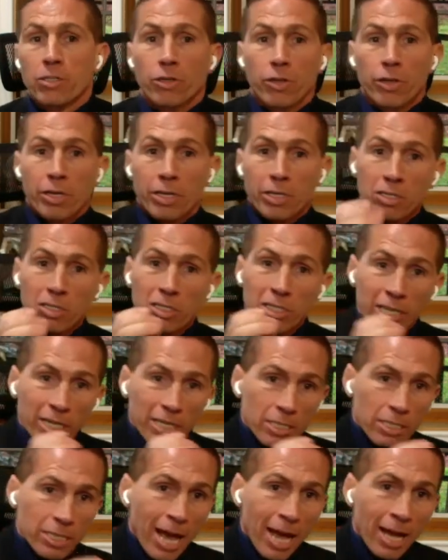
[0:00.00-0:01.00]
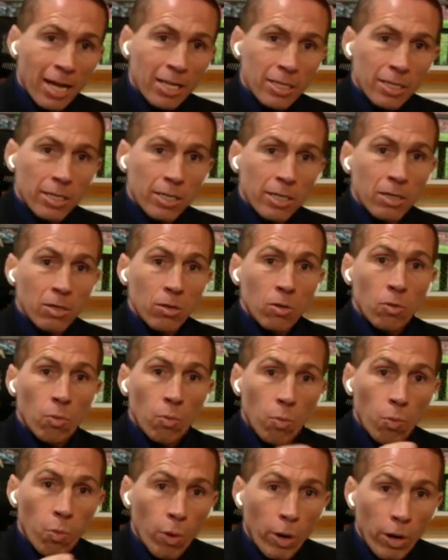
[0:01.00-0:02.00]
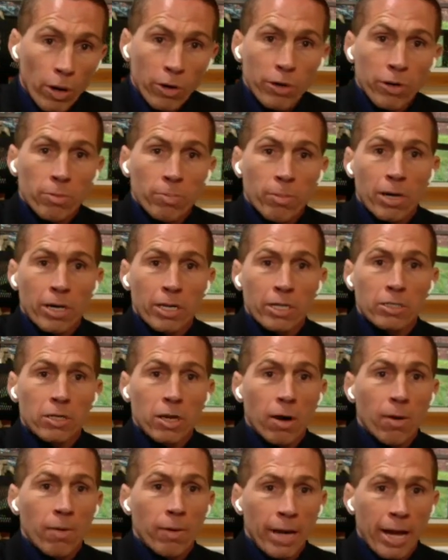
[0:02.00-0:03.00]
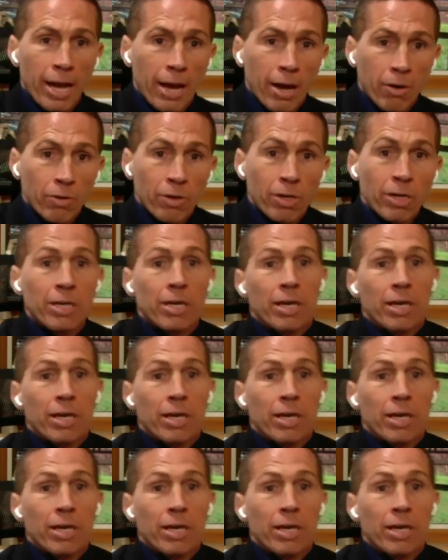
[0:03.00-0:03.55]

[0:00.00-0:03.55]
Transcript: So you can see exactly where your money's going out,